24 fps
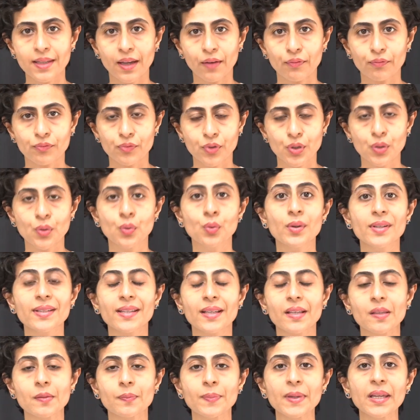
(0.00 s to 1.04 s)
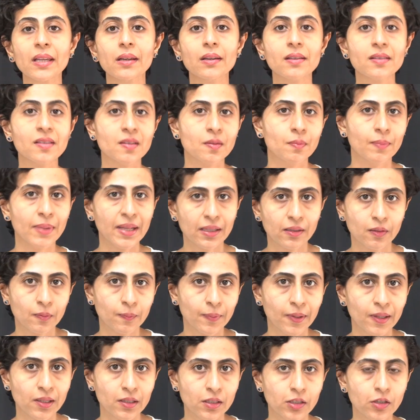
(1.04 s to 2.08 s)
someone who has experienced Bell's
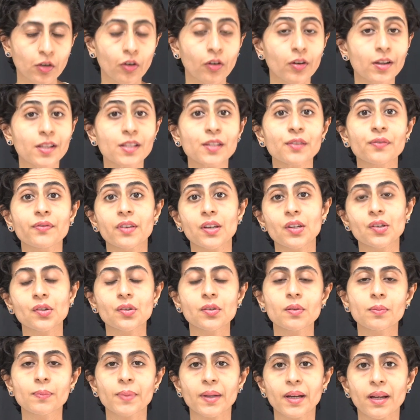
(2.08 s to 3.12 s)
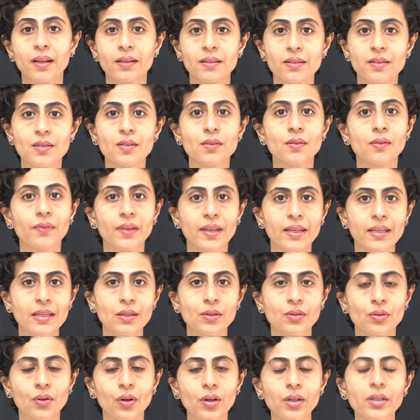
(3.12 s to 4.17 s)
palsy or else facial paralysis of any
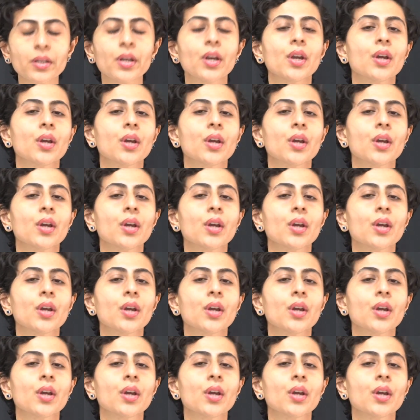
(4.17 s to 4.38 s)
sort,